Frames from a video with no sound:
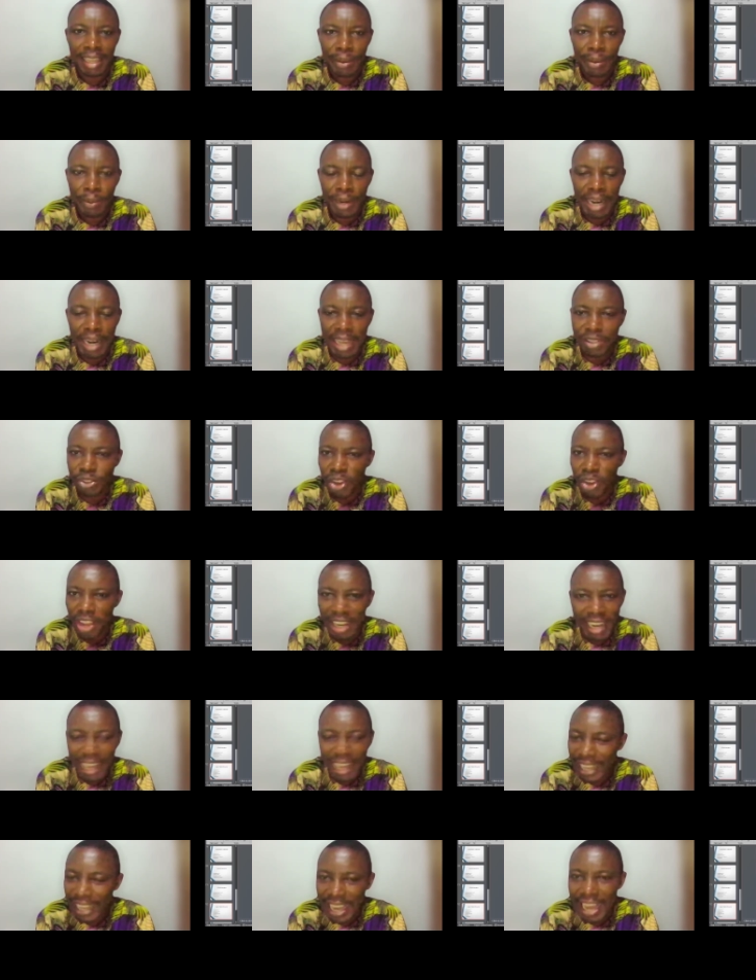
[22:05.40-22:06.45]
Whether it's oil
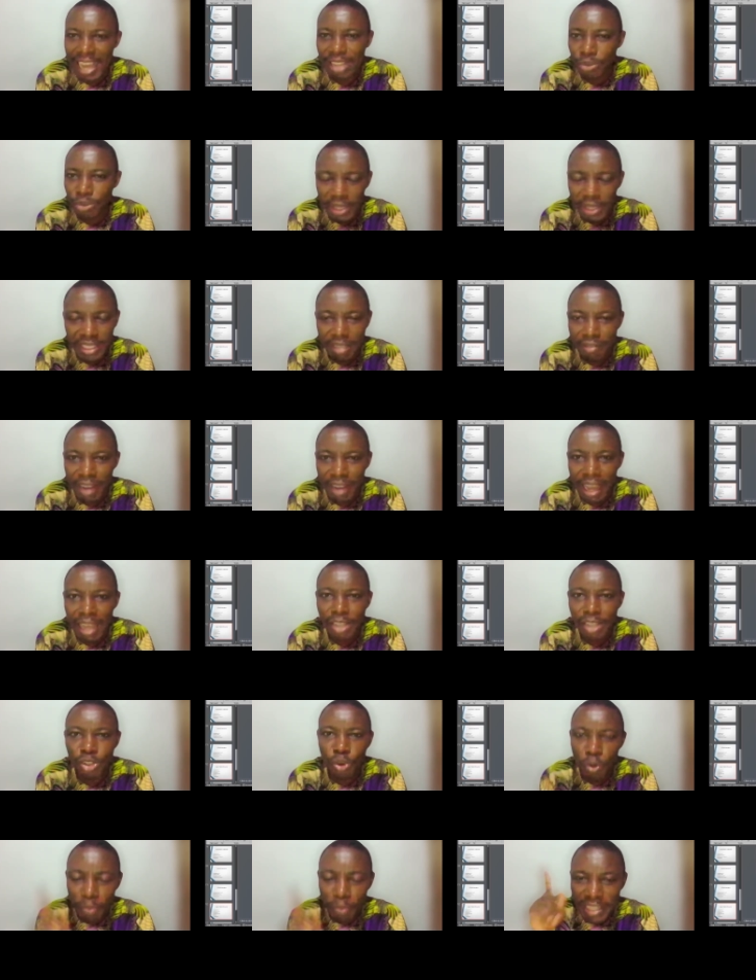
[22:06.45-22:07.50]
and gas, whatever,
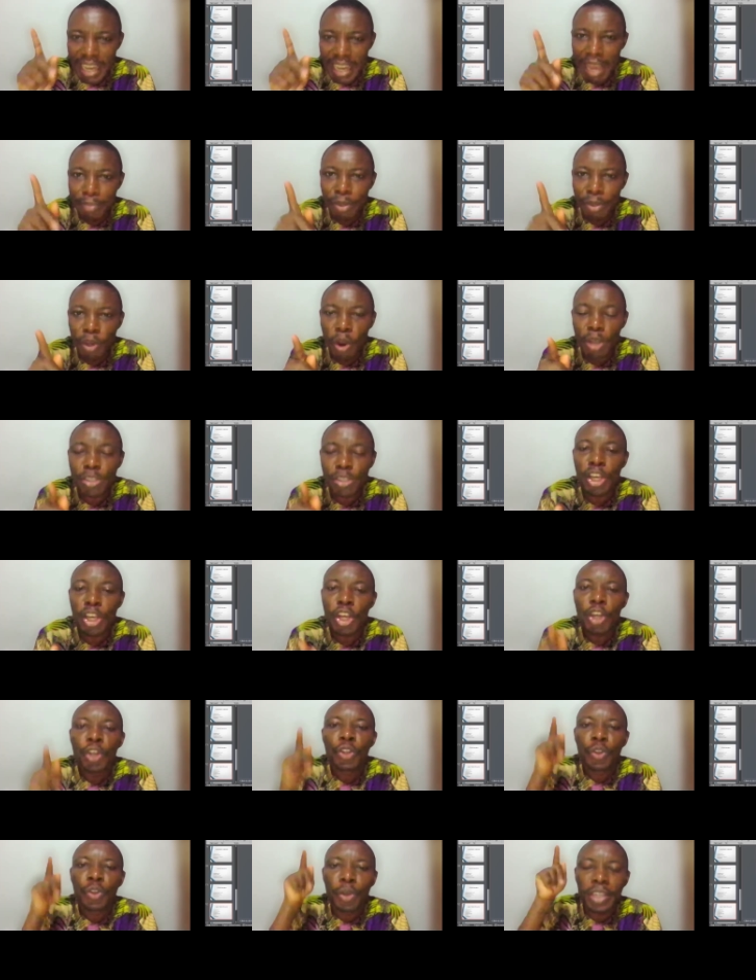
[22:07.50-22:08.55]
you will be there, because
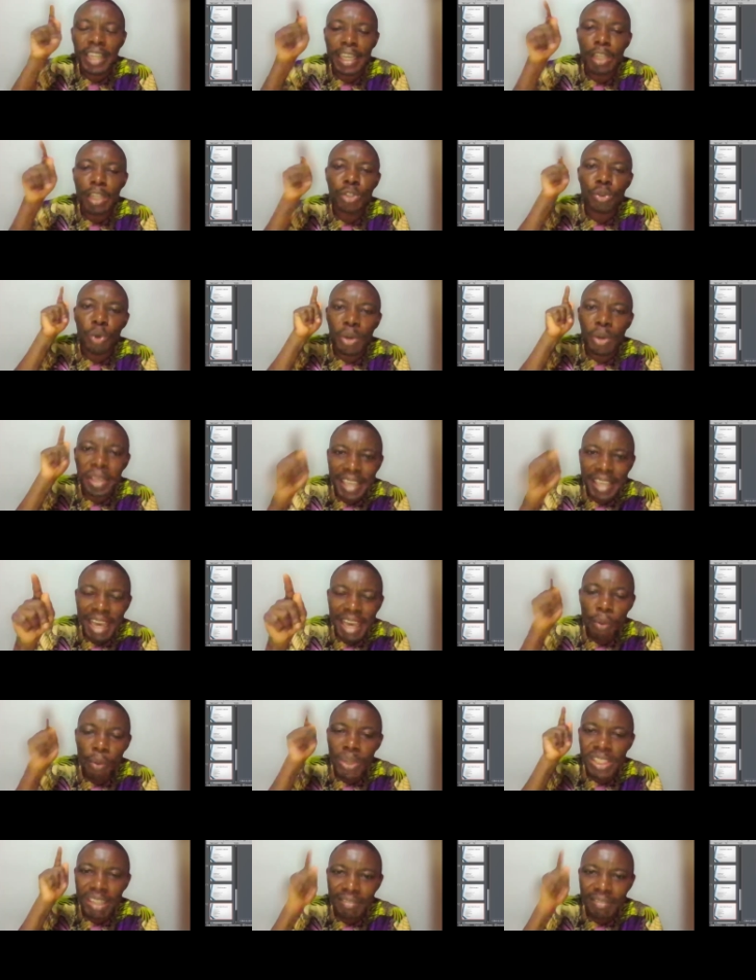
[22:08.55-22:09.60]
you need to
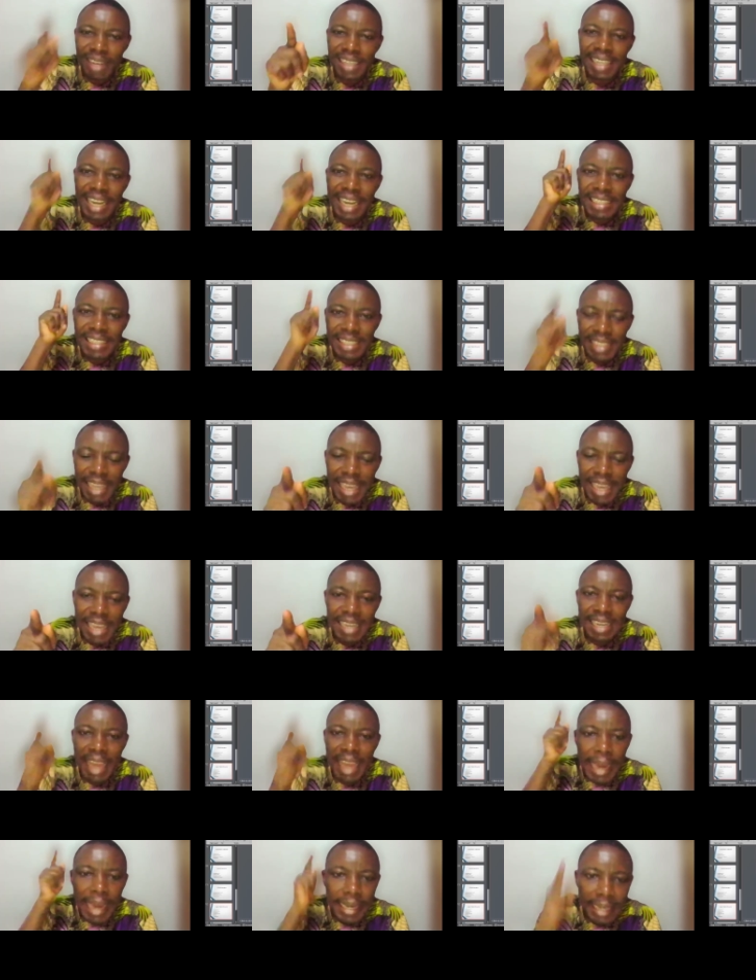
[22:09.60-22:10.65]
hear whatever they are saying,
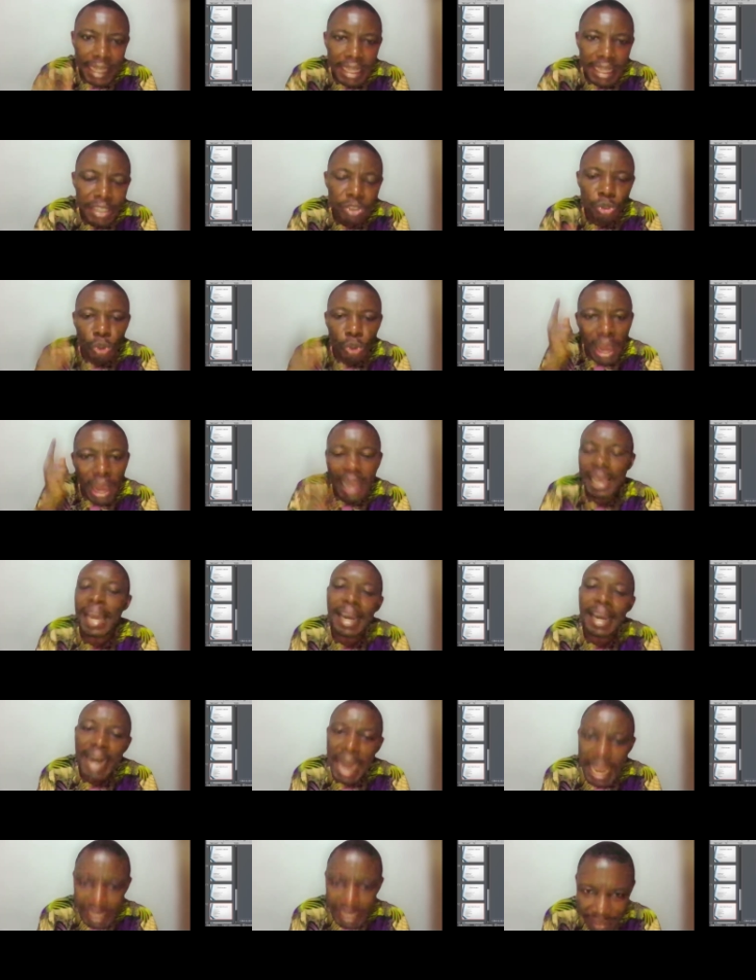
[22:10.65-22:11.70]
their needs, to
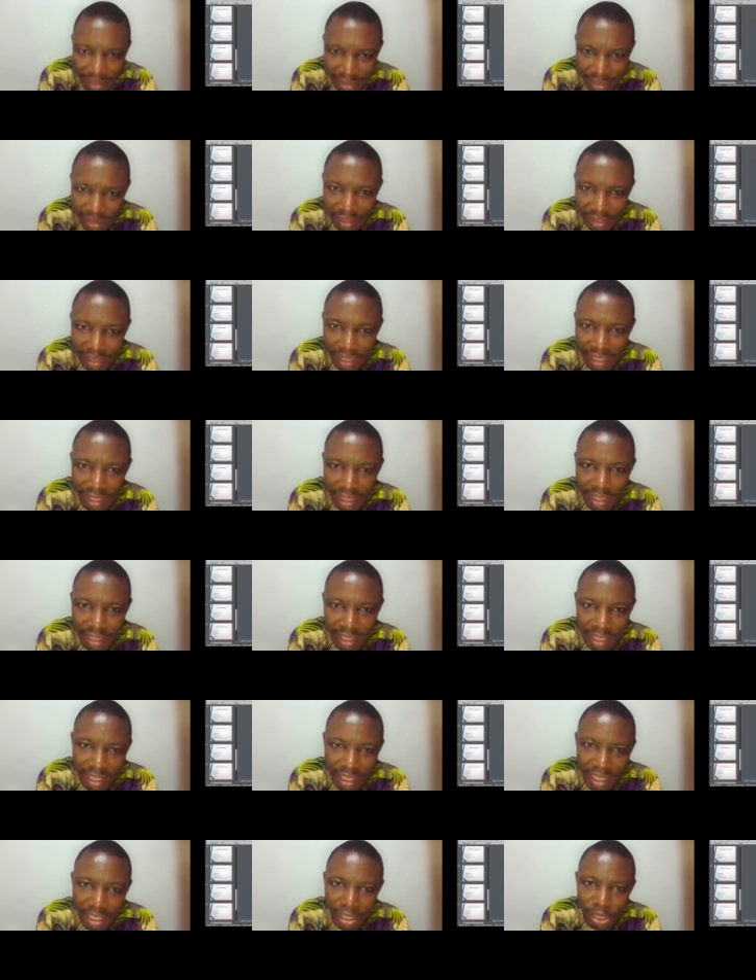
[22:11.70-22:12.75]
hire right.
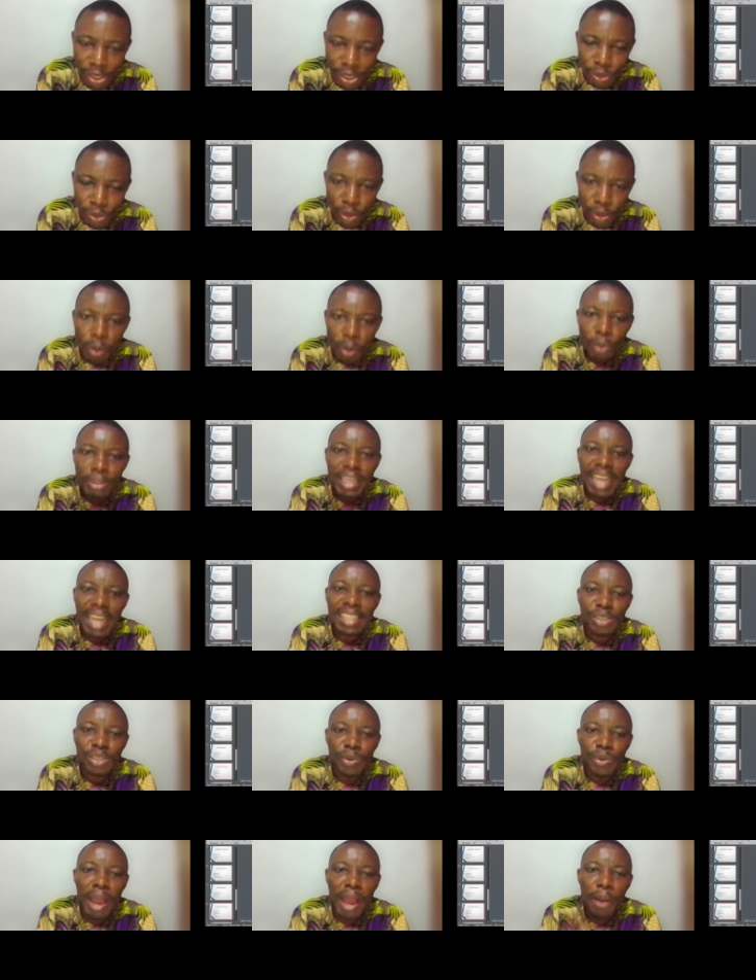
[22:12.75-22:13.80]
So that
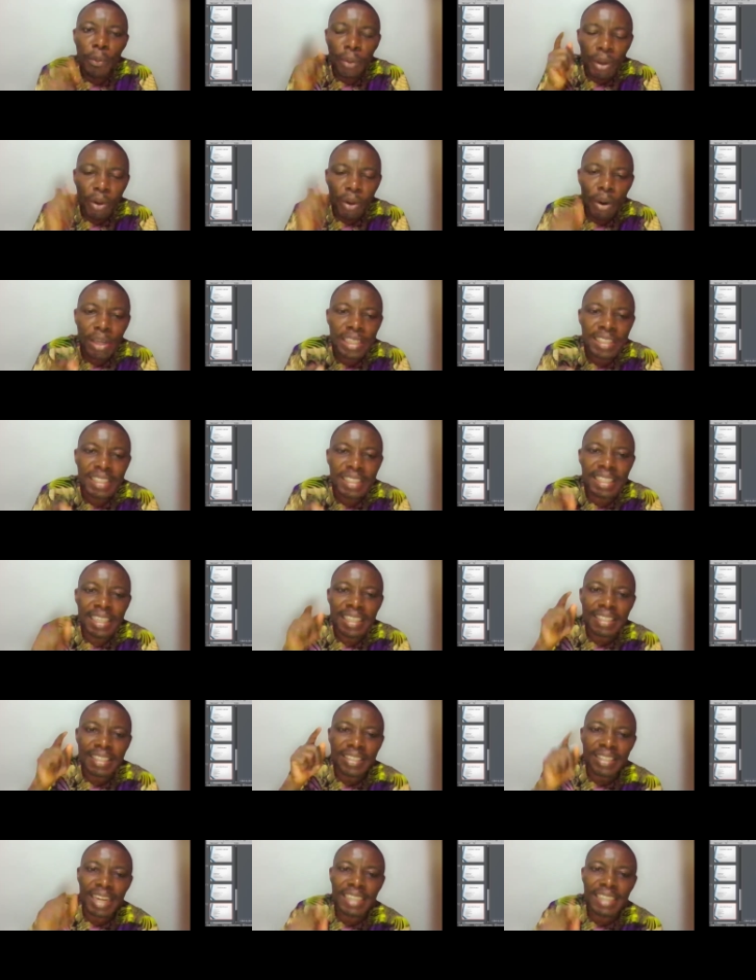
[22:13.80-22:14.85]
is why we call it
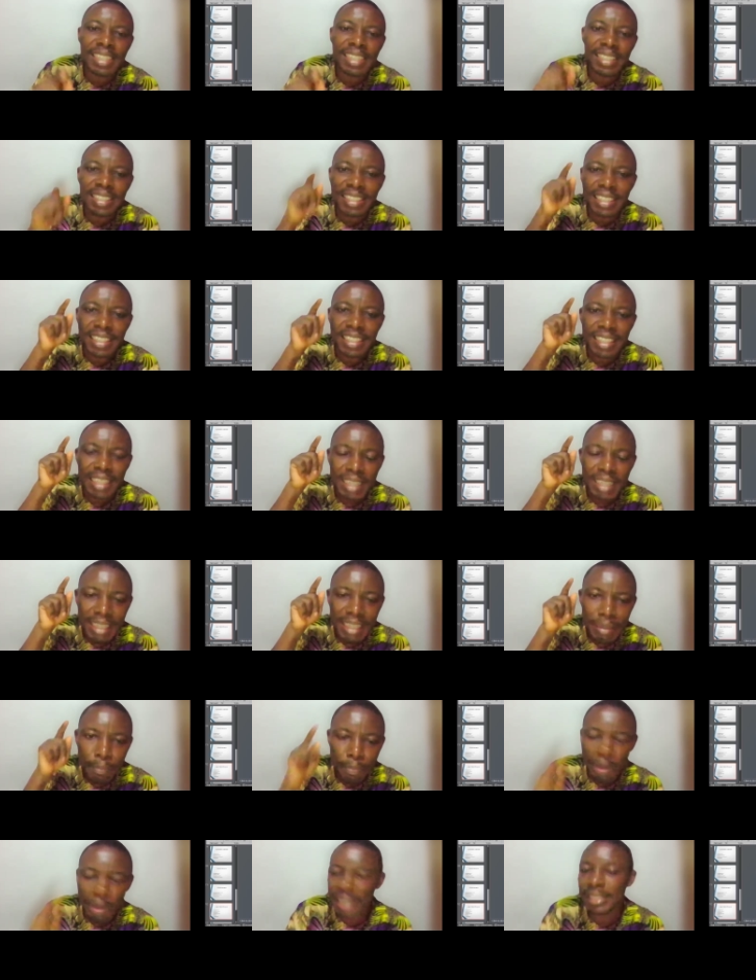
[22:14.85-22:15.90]
strategic
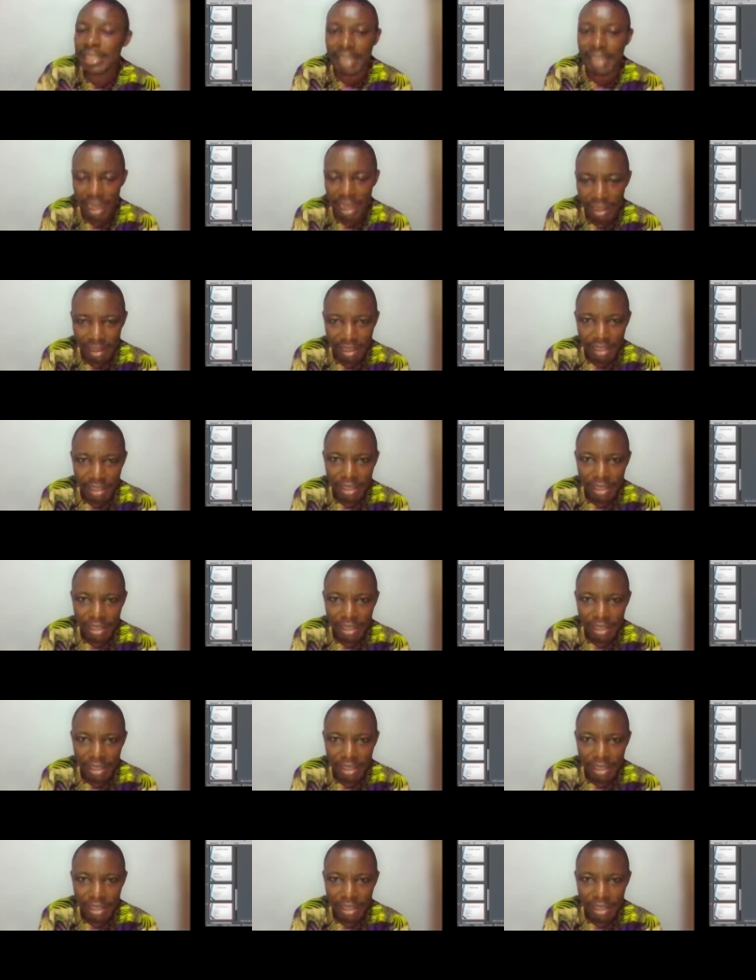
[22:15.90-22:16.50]
partner.